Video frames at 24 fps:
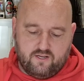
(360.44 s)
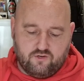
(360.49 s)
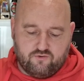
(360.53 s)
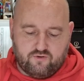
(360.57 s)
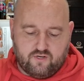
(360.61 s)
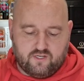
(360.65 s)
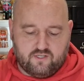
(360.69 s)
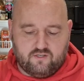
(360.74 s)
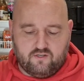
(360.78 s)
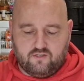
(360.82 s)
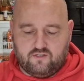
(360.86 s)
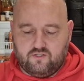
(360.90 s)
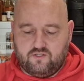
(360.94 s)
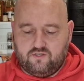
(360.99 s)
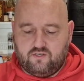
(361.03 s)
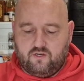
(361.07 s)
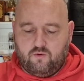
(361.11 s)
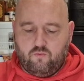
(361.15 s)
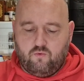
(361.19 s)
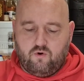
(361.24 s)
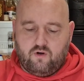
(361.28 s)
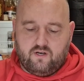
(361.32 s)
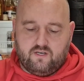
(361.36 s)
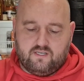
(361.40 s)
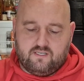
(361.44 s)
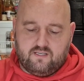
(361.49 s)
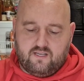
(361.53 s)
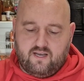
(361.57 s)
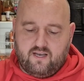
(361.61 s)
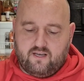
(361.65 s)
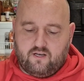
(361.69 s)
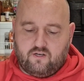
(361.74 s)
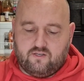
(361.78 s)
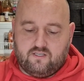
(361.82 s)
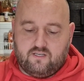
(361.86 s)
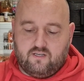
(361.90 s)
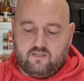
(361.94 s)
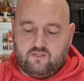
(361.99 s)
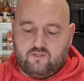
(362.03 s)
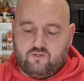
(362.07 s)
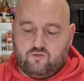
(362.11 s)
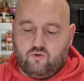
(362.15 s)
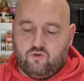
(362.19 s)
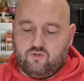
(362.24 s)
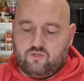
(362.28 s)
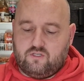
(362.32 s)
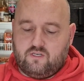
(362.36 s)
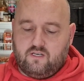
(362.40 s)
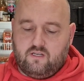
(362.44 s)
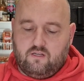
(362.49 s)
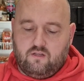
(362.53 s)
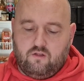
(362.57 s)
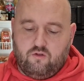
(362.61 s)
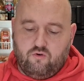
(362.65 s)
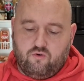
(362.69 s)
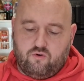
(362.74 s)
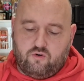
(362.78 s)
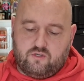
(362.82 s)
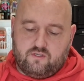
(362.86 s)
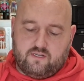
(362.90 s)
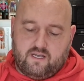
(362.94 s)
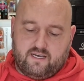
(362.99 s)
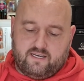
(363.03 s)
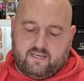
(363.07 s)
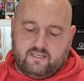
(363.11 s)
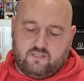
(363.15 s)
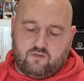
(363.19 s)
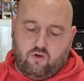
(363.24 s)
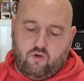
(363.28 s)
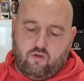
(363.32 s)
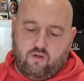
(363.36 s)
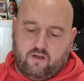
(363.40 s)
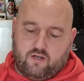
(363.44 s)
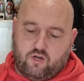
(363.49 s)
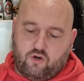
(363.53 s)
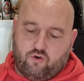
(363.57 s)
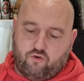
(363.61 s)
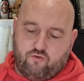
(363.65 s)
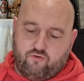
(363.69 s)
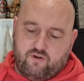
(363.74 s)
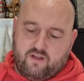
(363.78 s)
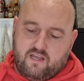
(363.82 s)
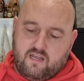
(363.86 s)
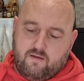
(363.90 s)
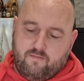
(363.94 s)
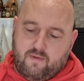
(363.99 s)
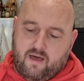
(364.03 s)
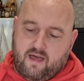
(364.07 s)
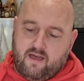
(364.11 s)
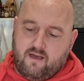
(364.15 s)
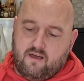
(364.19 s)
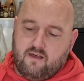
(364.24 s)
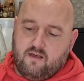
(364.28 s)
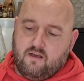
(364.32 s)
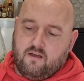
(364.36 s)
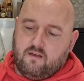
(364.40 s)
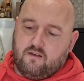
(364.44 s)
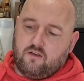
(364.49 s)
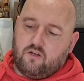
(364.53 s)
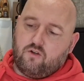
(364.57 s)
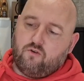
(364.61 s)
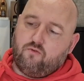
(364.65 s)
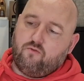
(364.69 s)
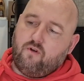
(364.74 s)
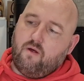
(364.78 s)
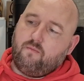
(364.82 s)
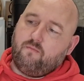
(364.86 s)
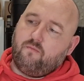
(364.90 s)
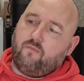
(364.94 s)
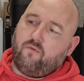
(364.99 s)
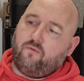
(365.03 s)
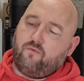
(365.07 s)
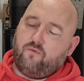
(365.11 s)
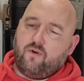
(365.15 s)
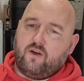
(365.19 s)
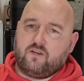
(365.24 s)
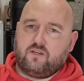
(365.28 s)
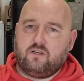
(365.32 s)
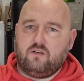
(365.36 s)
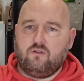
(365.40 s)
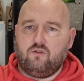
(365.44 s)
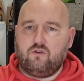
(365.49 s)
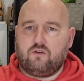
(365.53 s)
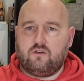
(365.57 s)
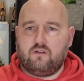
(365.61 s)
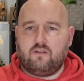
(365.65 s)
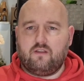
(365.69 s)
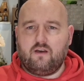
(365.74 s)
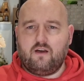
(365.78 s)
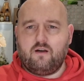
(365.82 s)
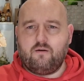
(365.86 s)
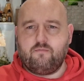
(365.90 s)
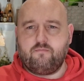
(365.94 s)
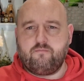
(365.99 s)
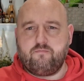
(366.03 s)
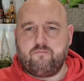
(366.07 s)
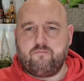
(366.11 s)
interested to see what it's like, because it does, it looks like it's all a creamy creme fraiche. Look at that.